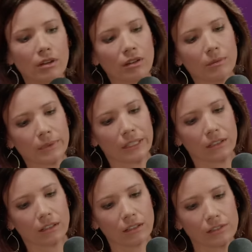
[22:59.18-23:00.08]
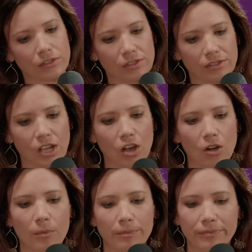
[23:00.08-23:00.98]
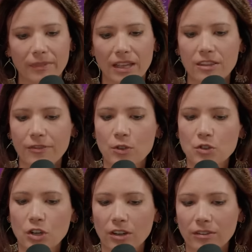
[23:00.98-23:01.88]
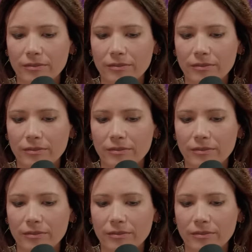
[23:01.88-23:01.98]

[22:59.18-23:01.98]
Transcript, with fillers: Oh my gosh. So in the future,